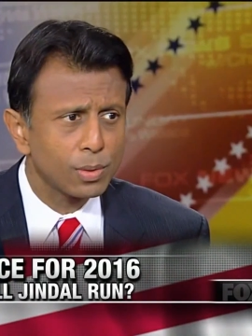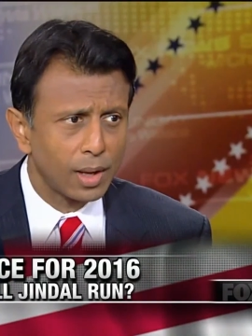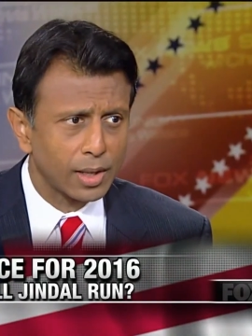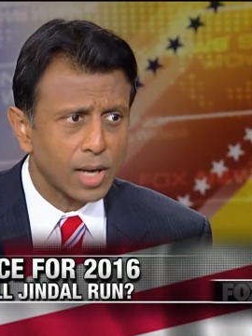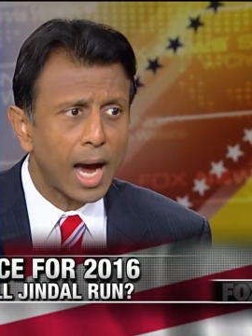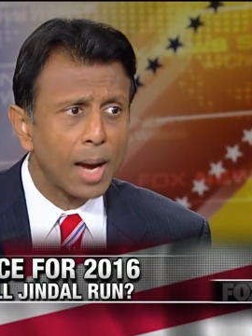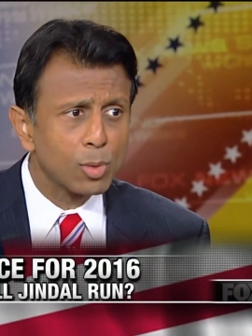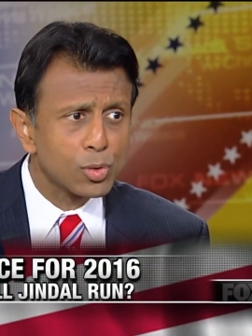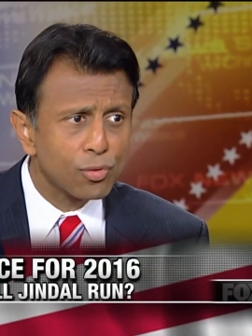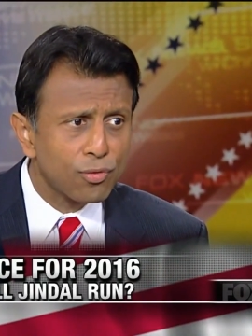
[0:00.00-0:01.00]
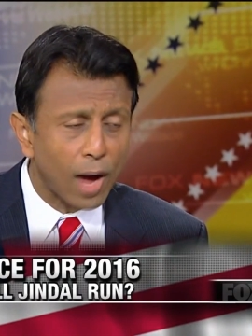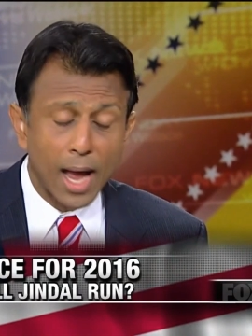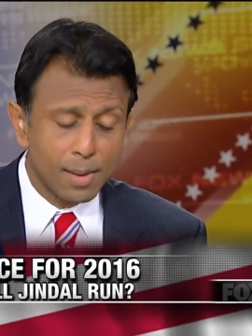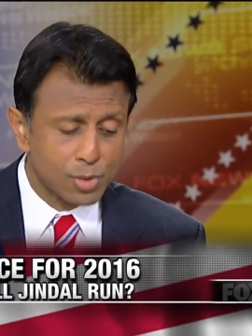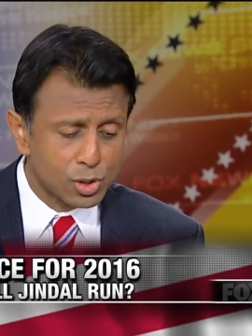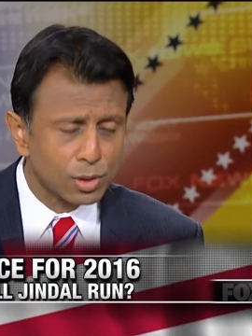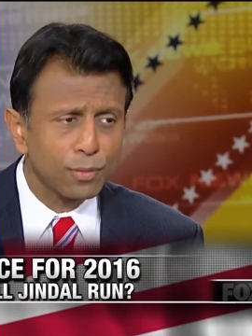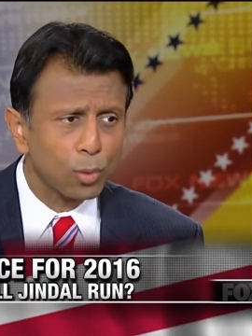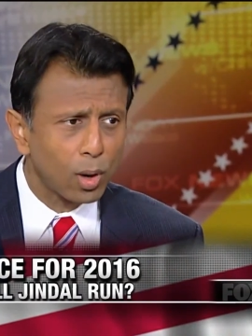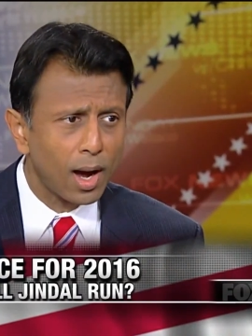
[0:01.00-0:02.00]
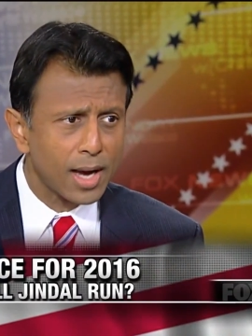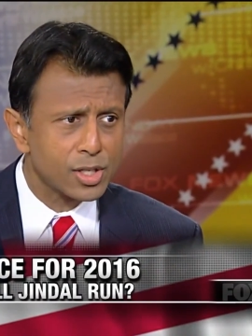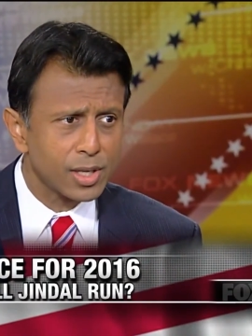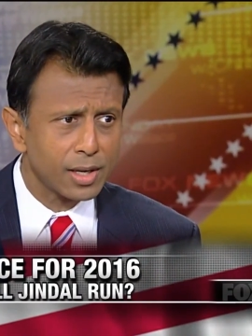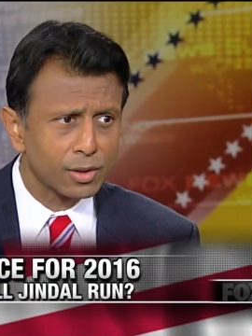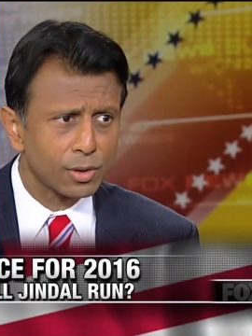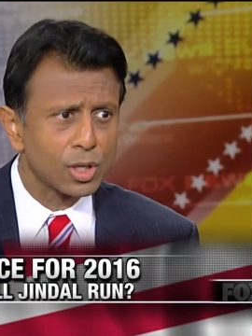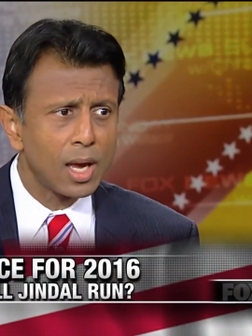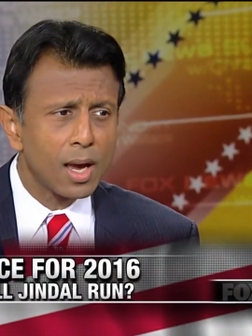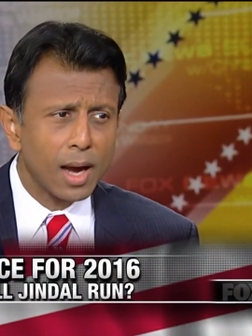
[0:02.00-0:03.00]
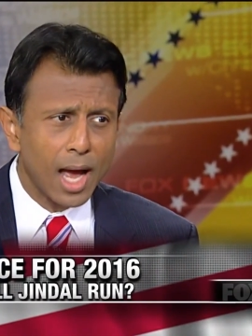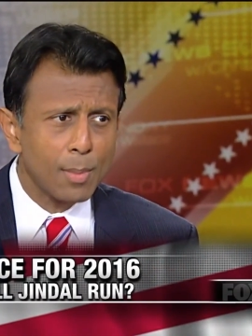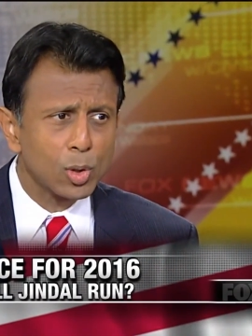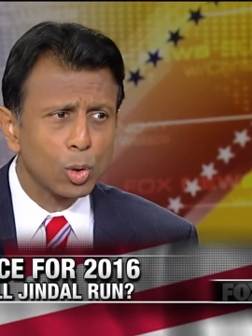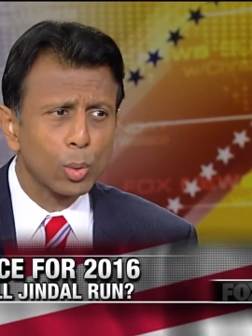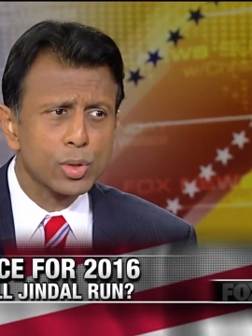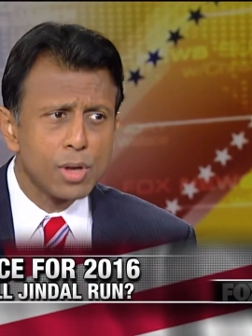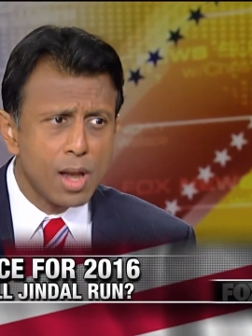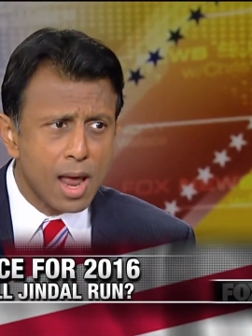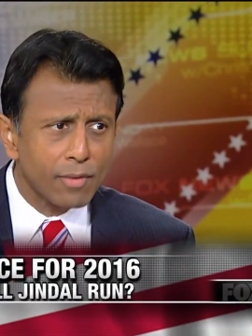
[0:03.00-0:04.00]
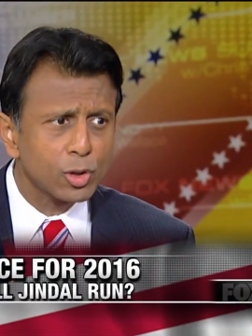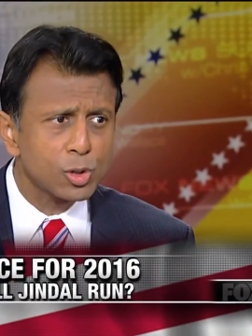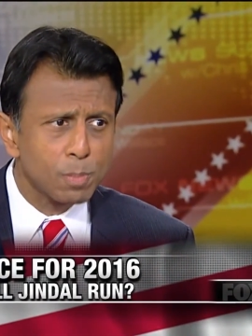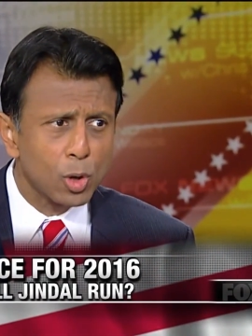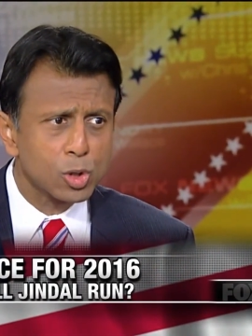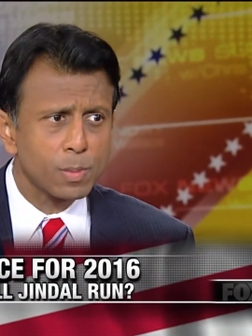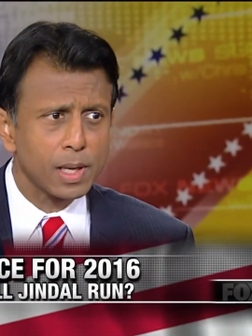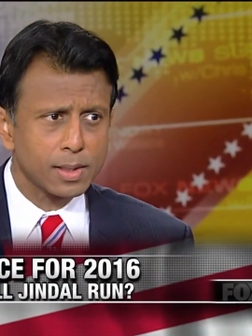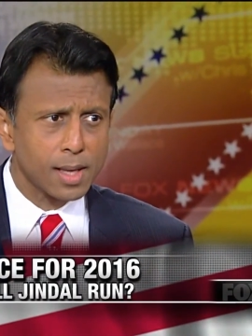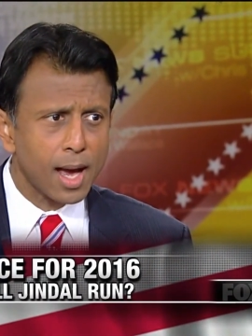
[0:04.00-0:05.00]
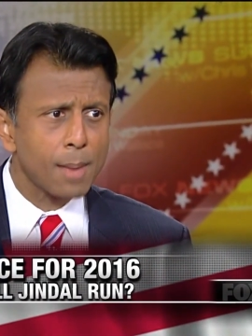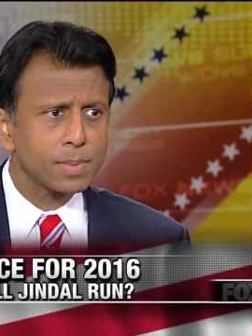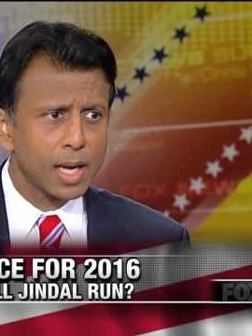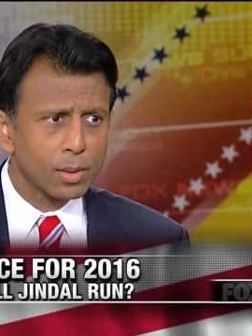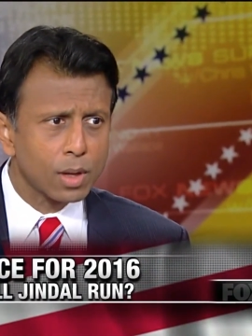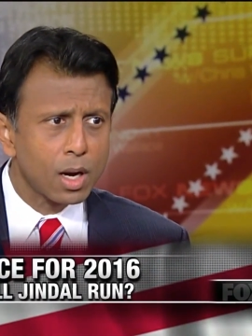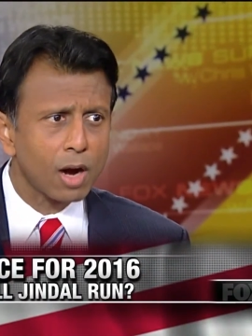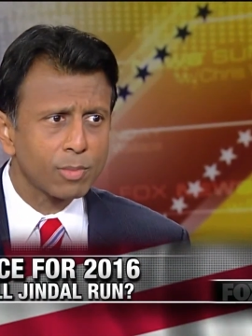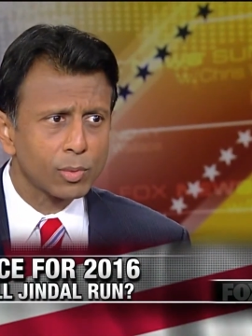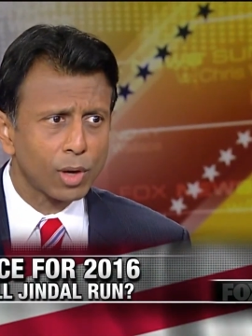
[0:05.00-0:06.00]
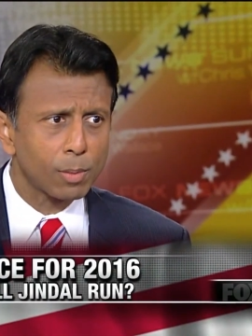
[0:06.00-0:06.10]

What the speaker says: things. I am still for high standards. Common Core was never supposed to be a top-down government-run